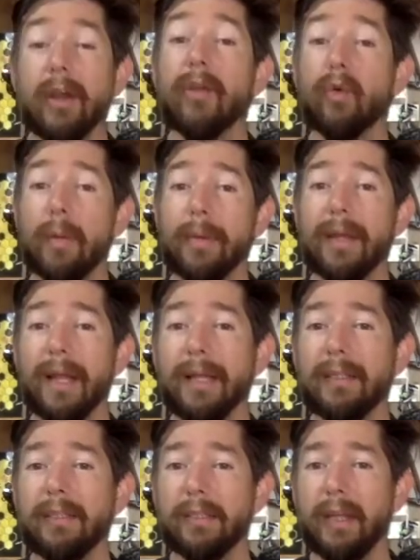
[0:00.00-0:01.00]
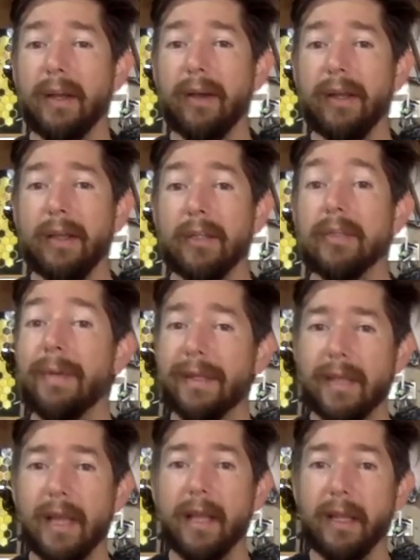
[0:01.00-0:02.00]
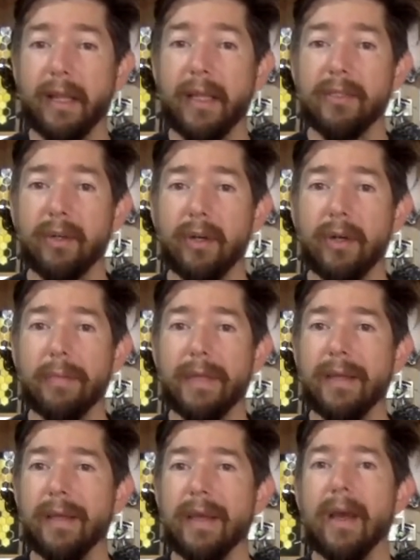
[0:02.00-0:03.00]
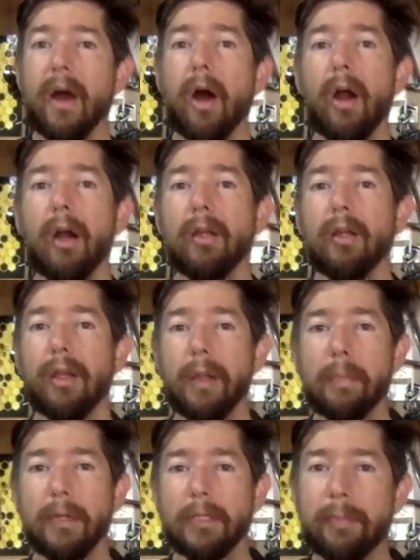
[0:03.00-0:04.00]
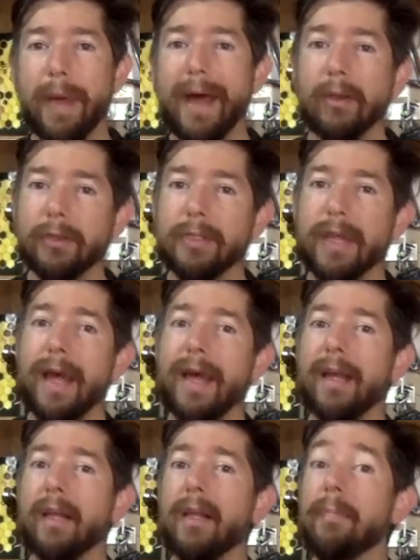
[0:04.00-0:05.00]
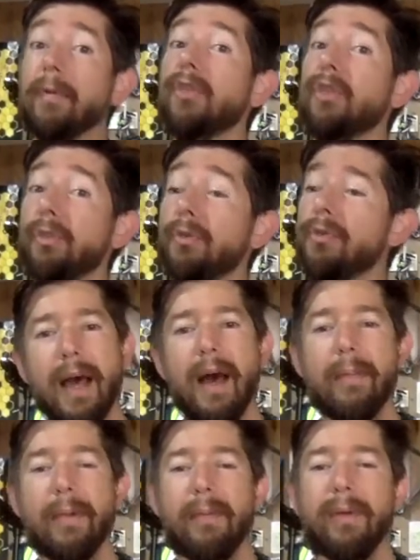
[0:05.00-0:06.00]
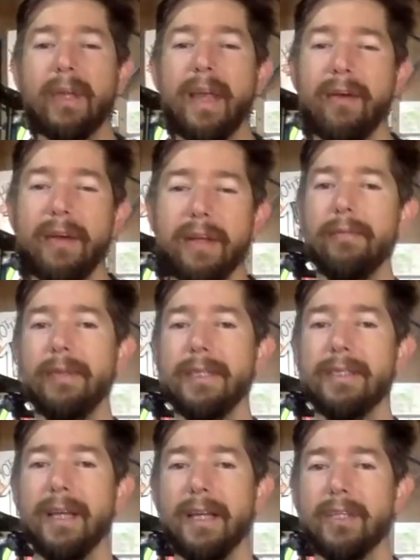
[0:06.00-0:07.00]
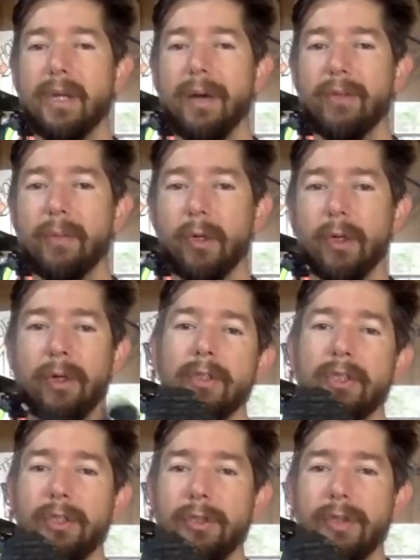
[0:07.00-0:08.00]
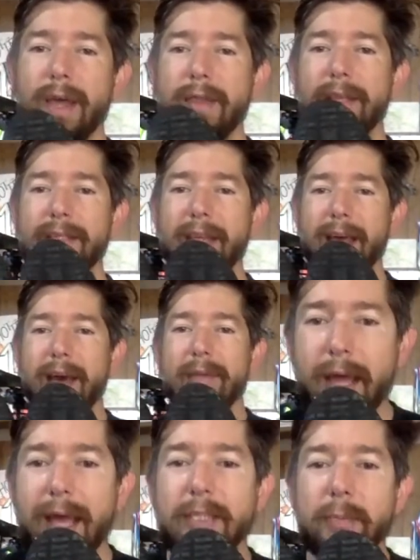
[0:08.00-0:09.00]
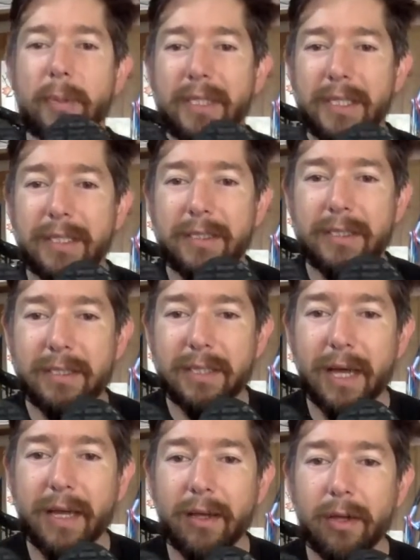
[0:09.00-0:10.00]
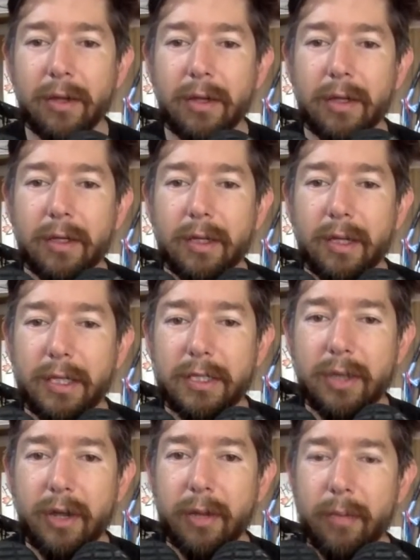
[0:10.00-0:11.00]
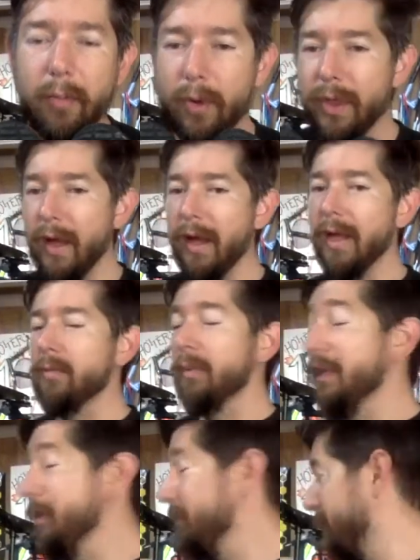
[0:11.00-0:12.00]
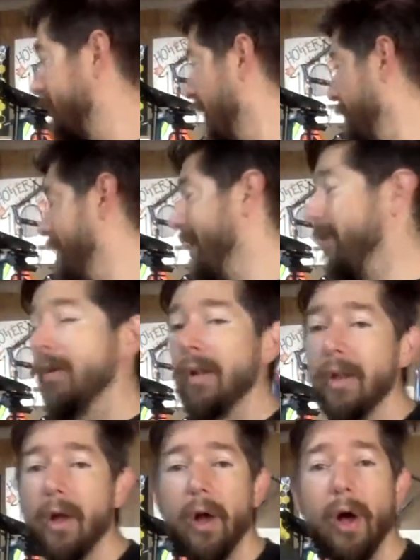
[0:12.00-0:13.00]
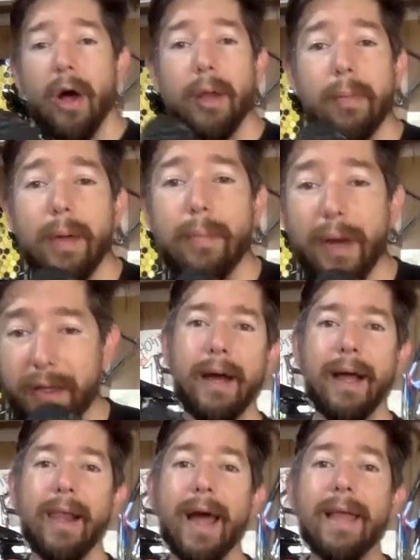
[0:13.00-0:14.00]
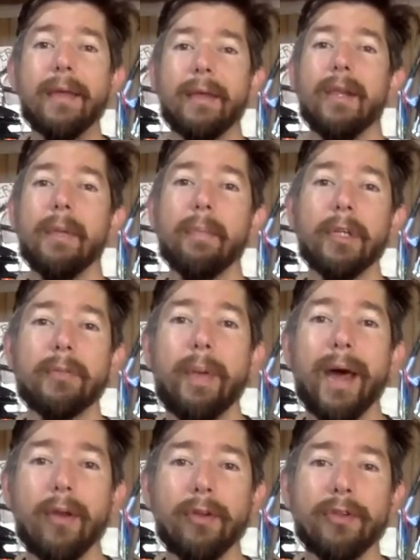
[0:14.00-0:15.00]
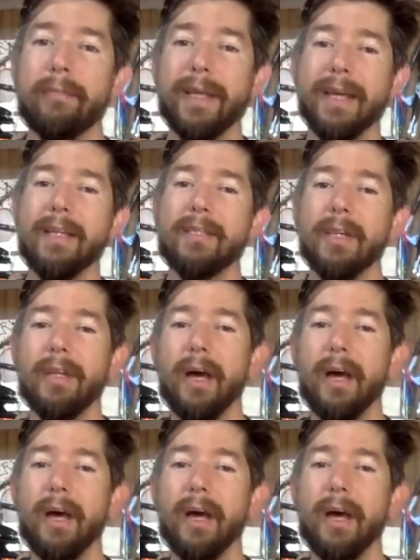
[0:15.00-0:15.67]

equipment I like to carry to make cycling easier on me are clipless pedals and clipless shoes. I'm going to be carrying these nice comfortable shoes, and these have SPD style cleats on them with a SPD style pedal on my bike. I like clipless pedals because not